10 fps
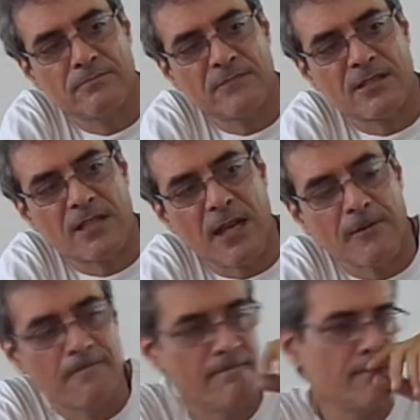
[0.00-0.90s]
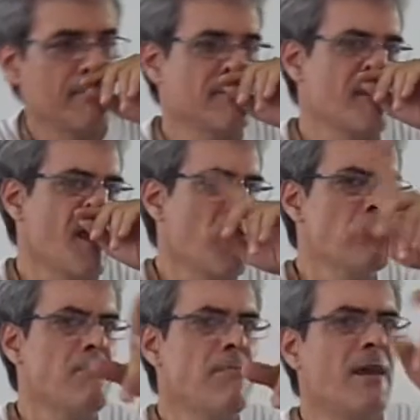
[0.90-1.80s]
Stay.
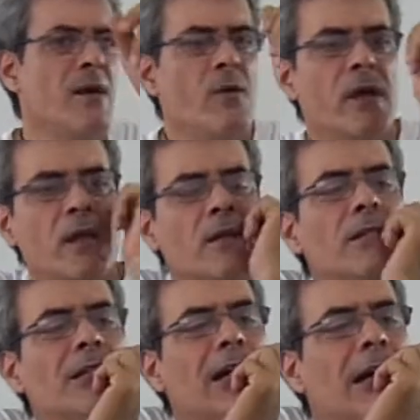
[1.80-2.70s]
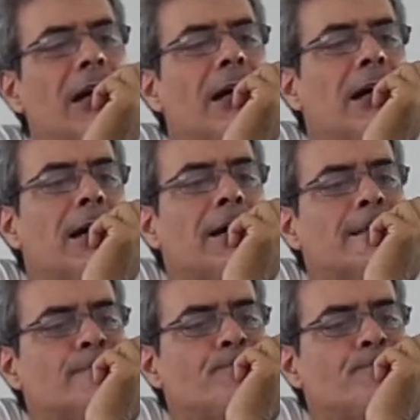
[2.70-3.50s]
By the way, uh,